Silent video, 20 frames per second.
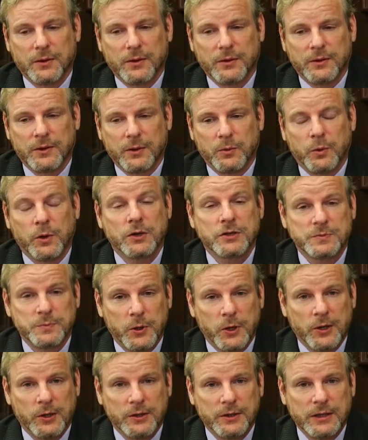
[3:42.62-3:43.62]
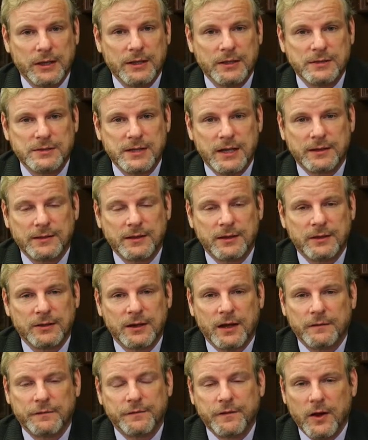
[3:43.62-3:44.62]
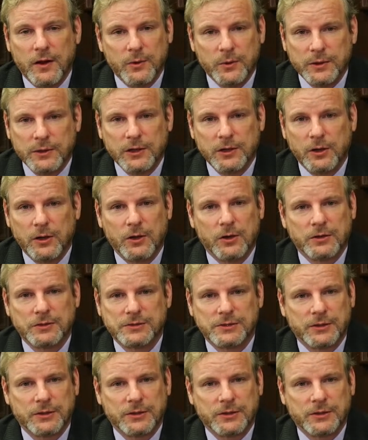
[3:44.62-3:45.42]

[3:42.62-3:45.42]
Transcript: the worst part is that they're not following the laws.